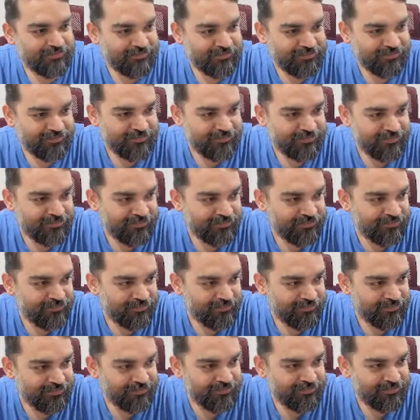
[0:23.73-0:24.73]

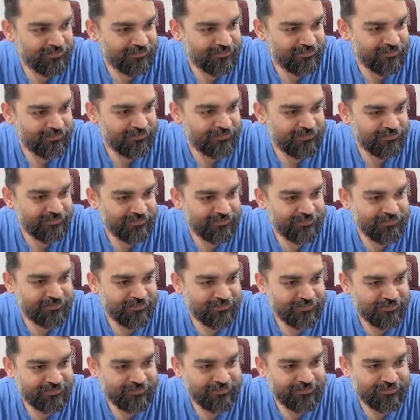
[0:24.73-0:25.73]
You know,
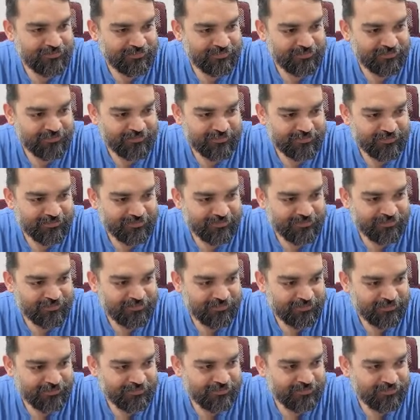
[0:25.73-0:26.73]
real pleasure
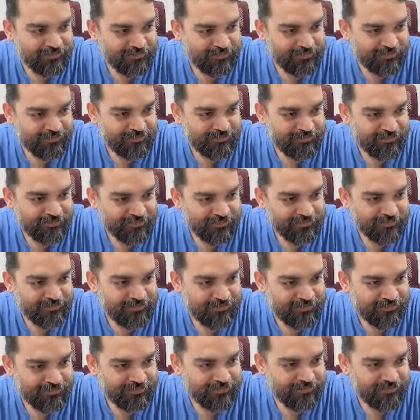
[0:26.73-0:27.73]
to have all of
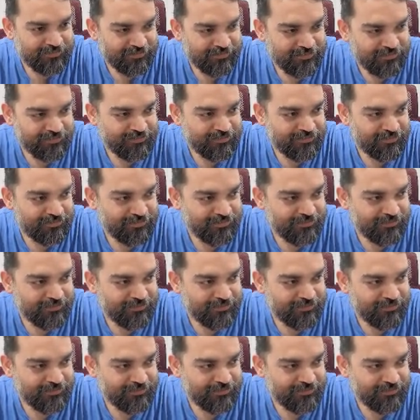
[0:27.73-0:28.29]
you join in.